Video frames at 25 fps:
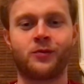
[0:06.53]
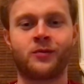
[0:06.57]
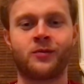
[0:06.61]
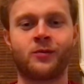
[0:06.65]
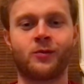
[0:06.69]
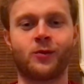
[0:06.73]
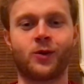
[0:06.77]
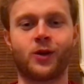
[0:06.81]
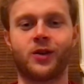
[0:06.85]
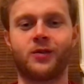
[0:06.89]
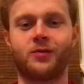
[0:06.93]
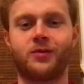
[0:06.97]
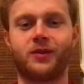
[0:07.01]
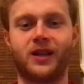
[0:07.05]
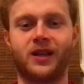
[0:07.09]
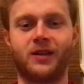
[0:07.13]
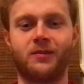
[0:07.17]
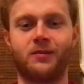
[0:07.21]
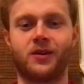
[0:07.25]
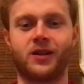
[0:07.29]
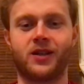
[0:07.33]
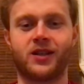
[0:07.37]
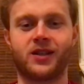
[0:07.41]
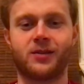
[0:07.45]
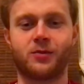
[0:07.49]
Whilst playing
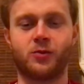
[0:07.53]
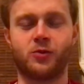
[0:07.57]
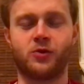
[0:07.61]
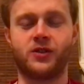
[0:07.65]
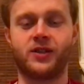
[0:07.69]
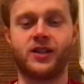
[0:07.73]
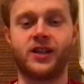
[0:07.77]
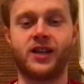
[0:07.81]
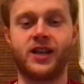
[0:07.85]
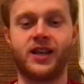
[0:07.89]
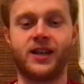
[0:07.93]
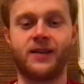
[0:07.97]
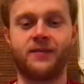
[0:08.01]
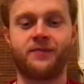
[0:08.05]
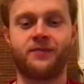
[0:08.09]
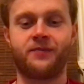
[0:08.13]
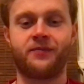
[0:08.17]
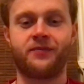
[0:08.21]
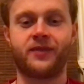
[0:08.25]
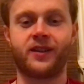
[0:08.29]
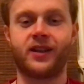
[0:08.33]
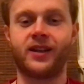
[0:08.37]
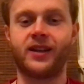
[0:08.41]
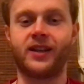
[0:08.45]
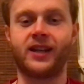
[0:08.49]
basketball today,
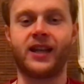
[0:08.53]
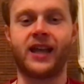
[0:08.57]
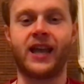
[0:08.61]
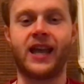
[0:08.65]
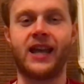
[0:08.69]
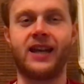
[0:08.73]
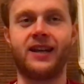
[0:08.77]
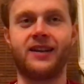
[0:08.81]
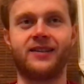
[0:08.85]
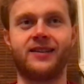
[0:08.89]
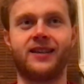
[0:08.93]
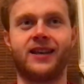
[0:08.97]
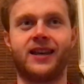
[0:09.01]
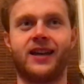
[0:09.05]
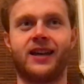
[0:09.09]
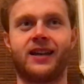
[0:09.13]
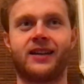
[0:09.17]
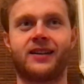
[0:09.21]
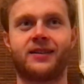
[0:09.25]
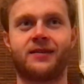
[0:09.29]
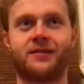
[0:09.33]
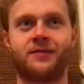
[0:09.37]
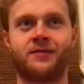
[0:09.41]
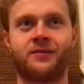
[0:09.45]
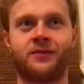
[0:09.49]
I did a heinous act.